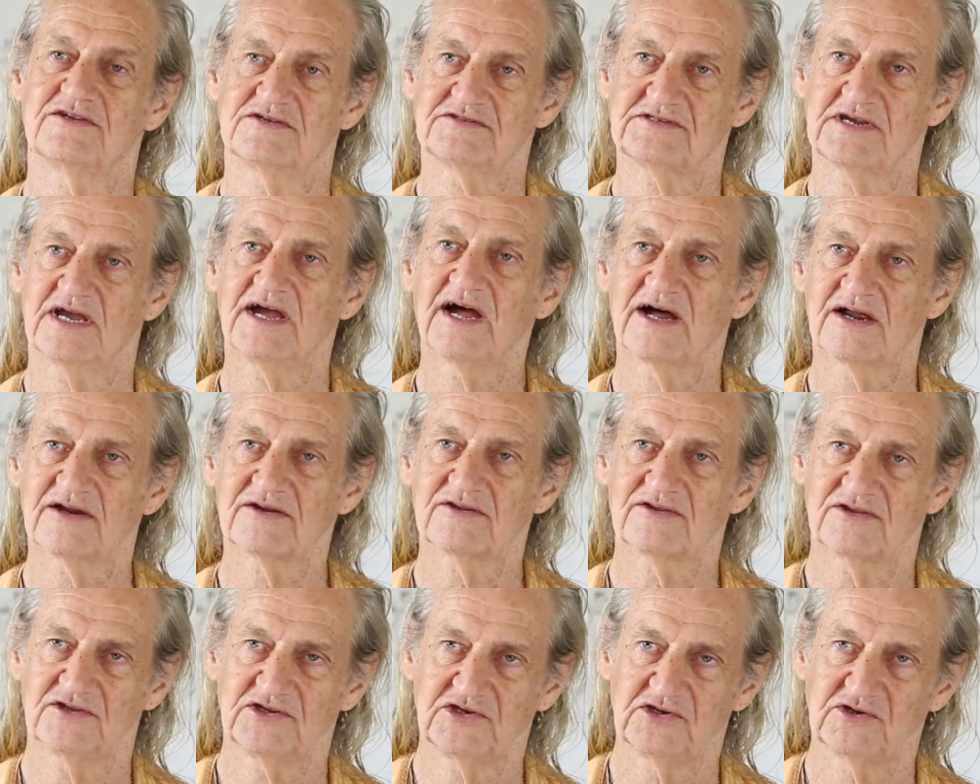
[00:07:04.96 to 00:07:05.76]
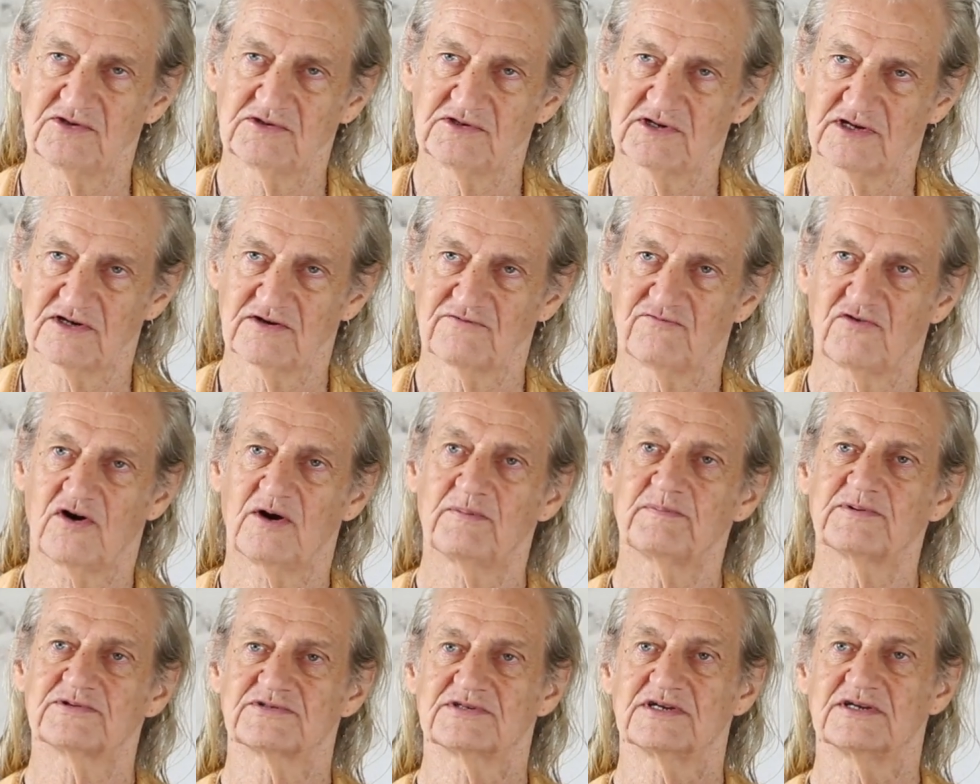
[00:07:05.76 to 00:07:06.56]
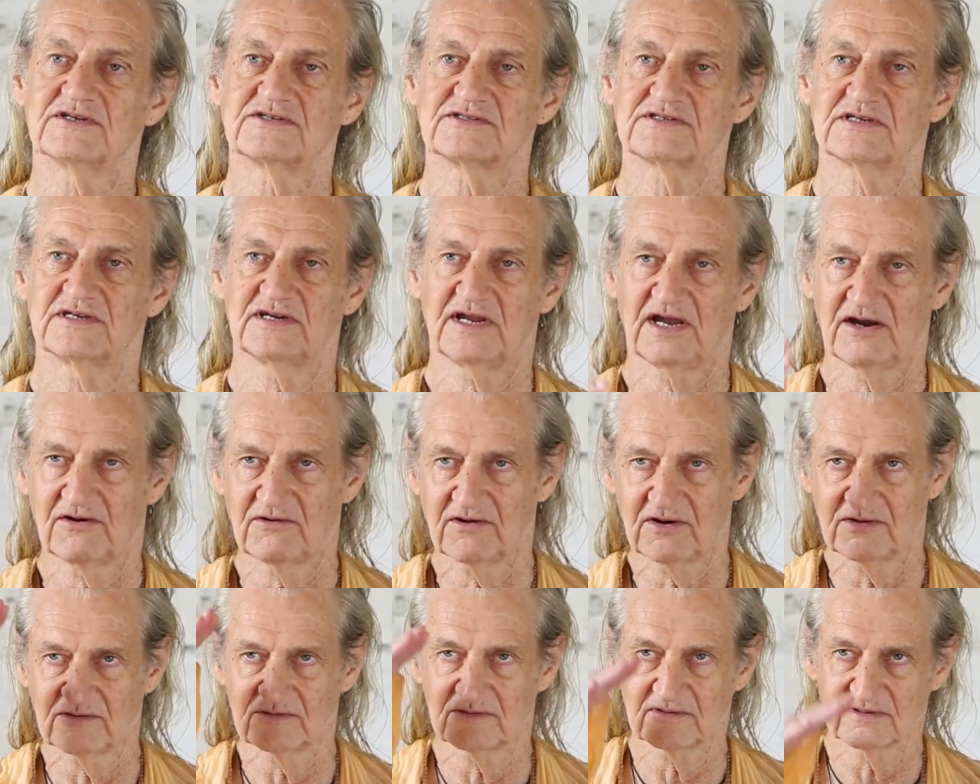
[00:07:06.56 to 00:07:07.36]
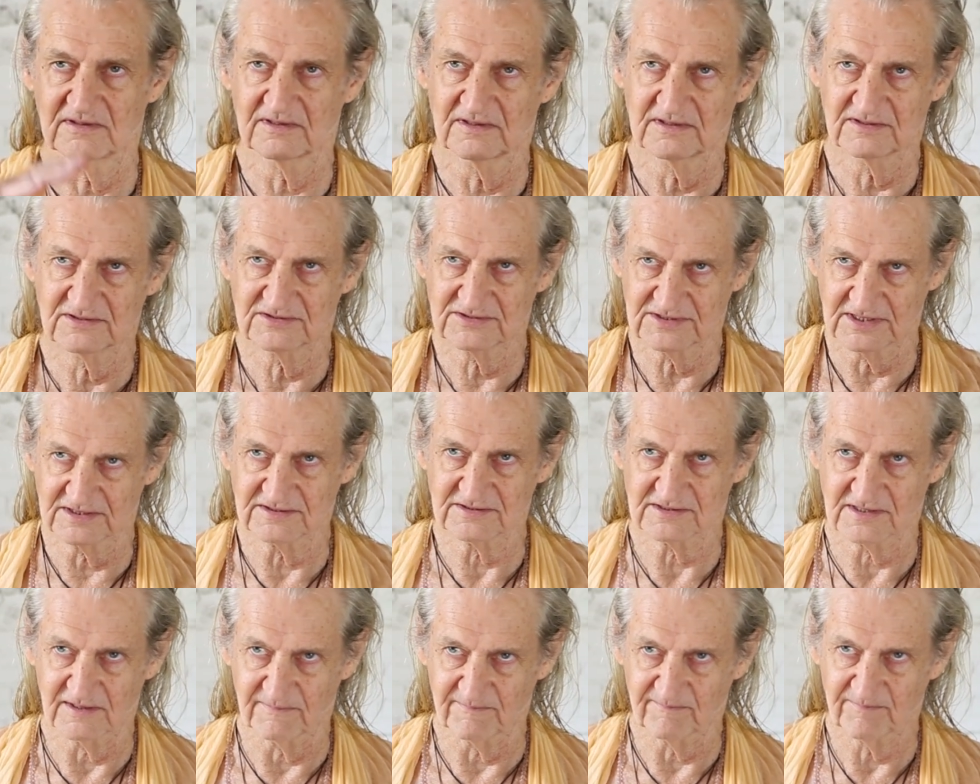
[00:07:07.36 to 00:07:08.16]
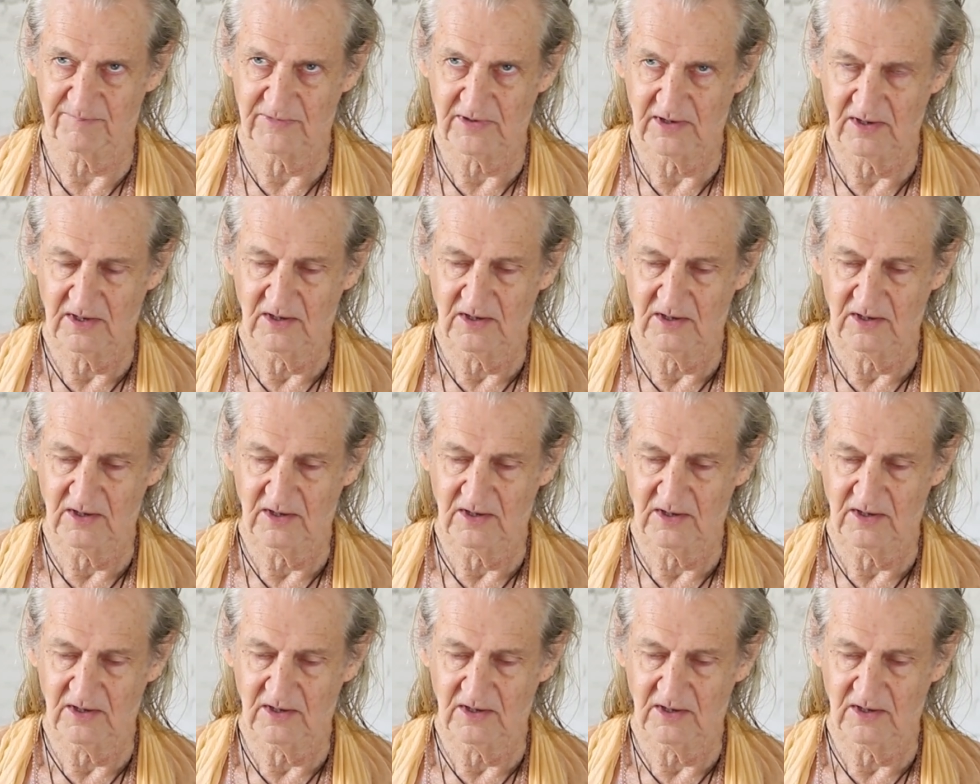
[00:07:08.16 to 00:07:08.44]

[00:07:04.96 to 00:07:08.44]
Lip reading: this out, the union of opposites in our own system,